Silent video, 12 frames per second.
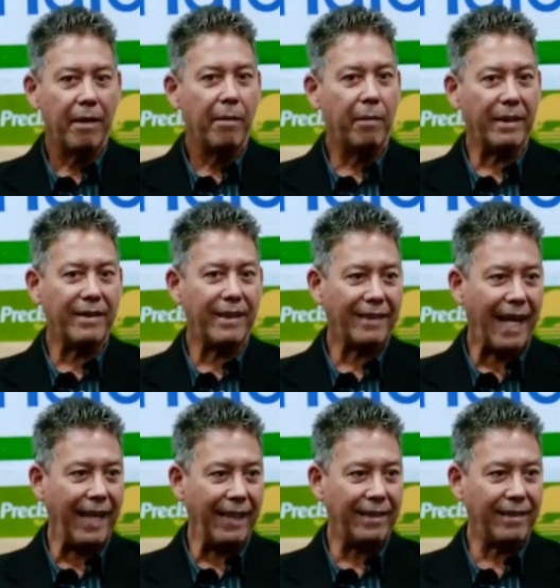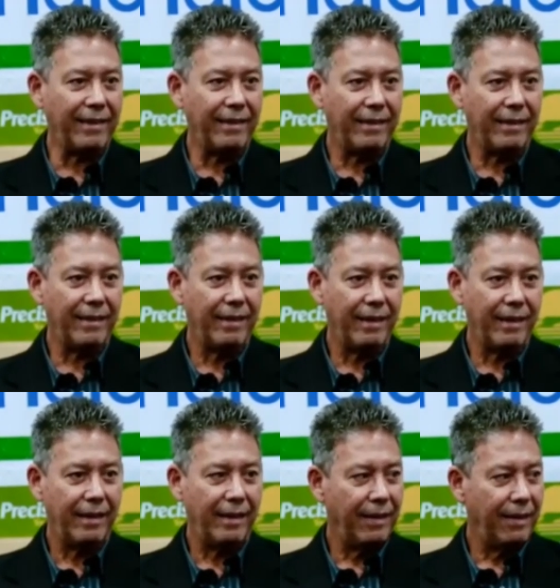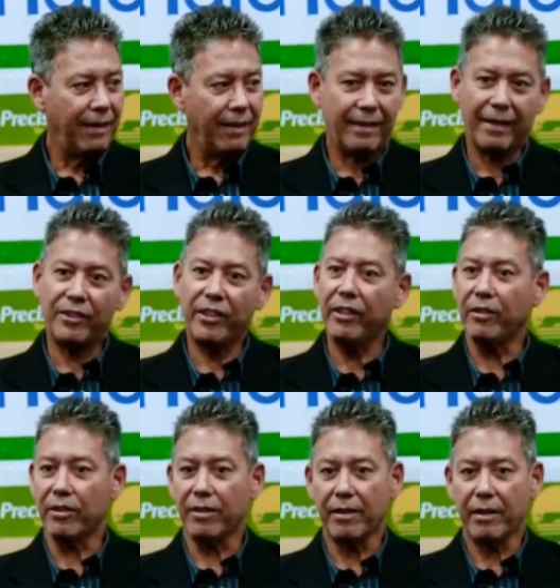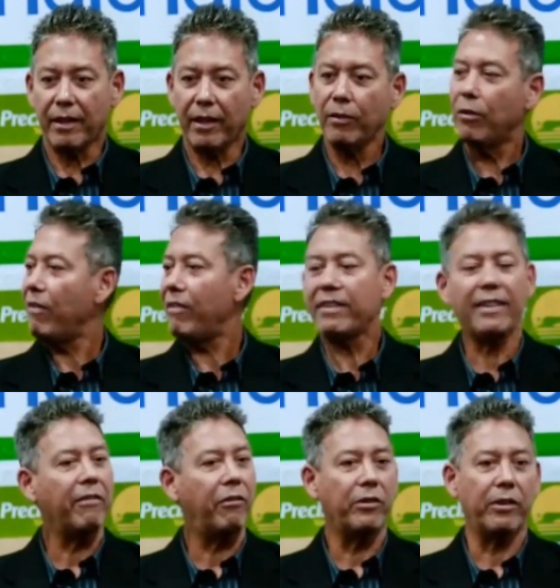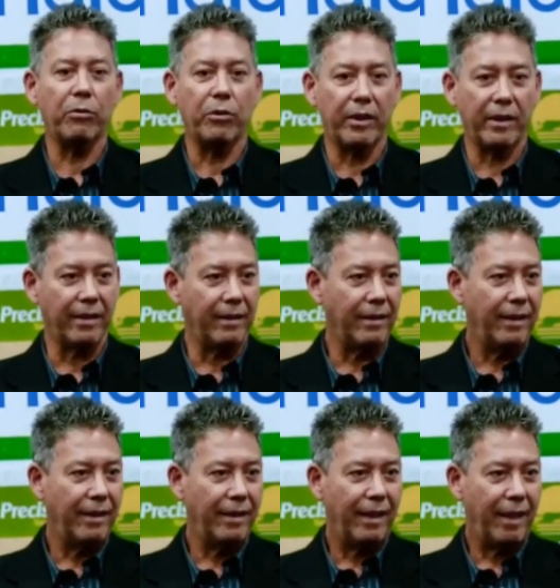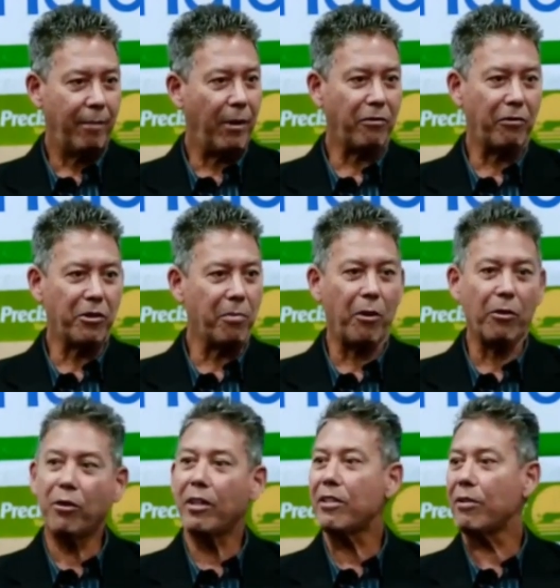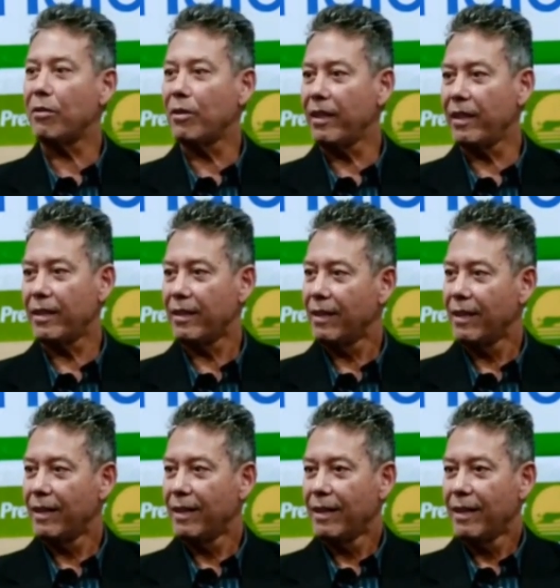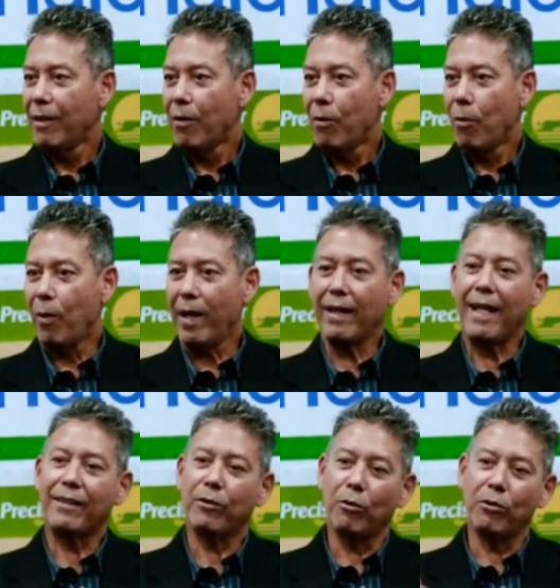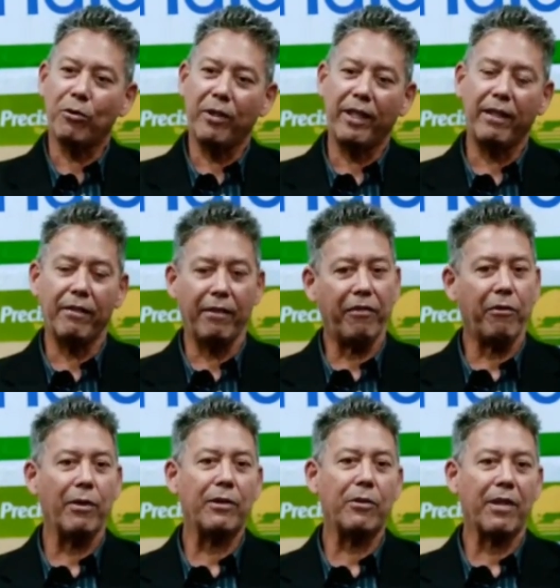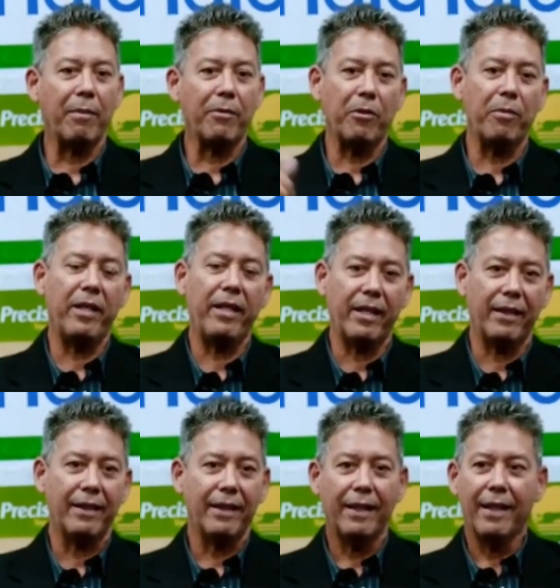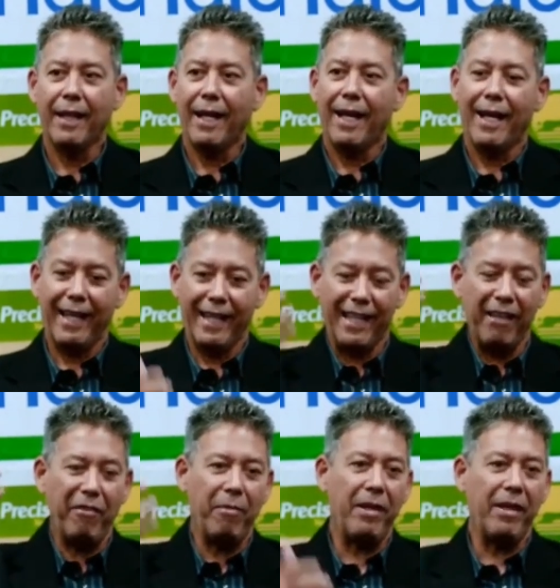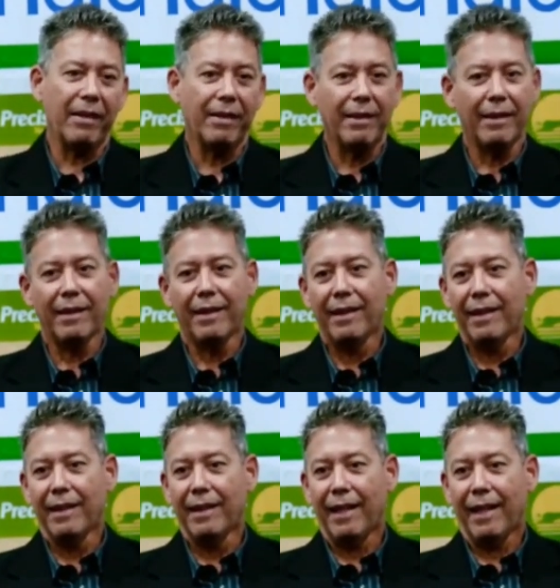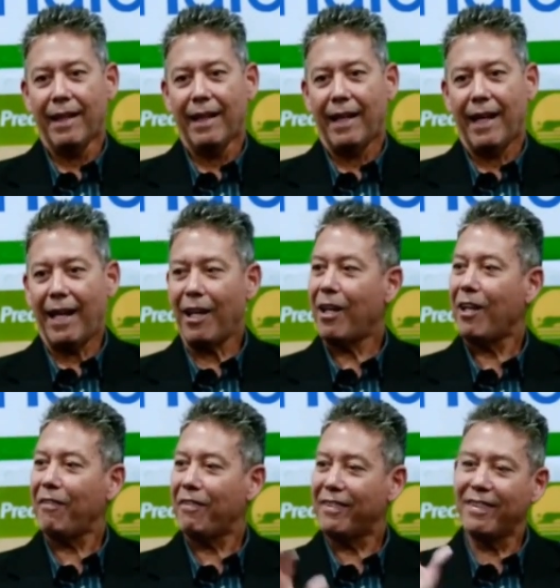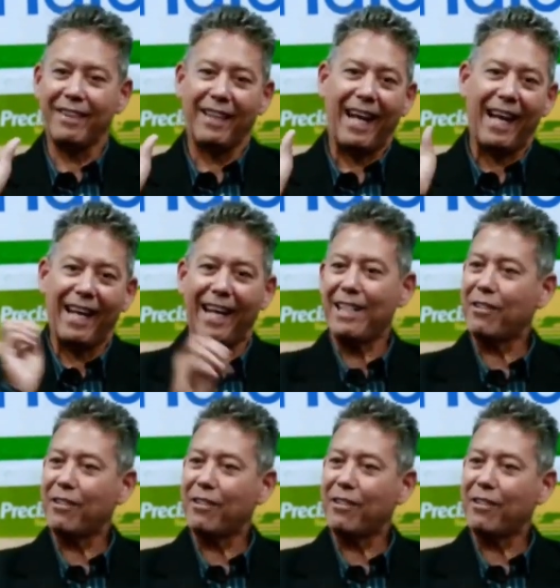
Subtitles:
but he's a talent. He's a genius. He knows everything for the world about football, not only. When I told to him if you want to come to me here, he gave me a lot of highlights